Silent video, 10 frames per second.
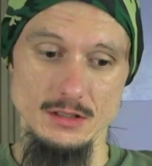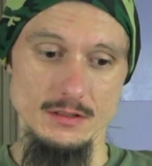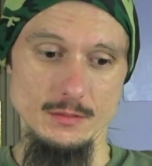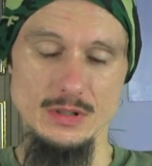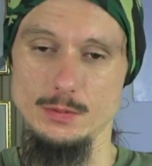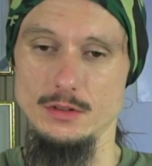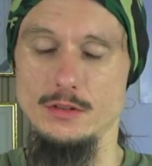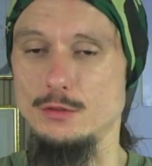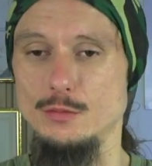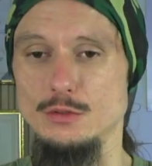people in the
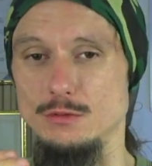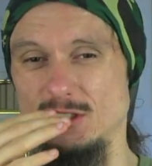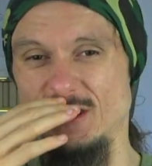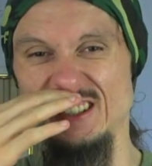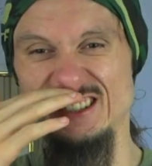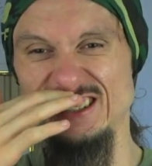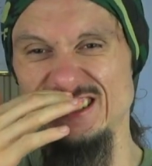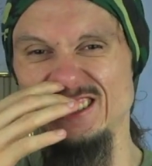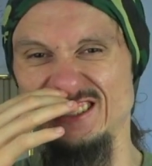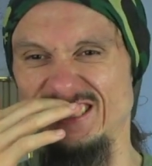community, they
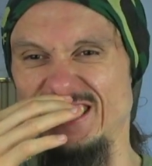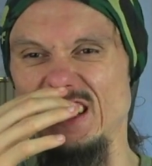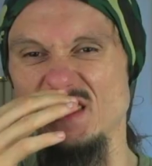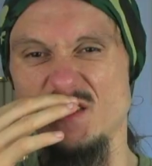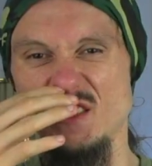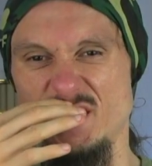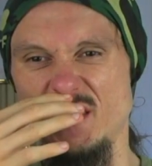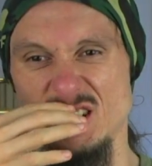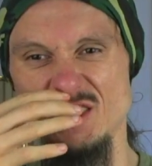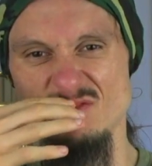see is like every
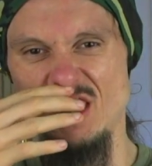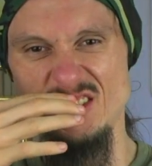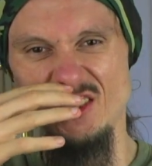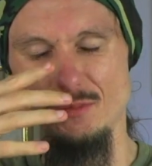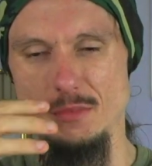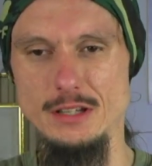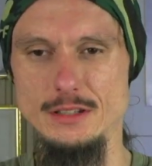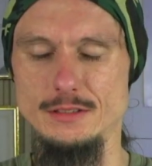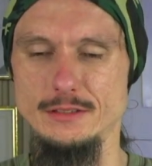fucking month, man,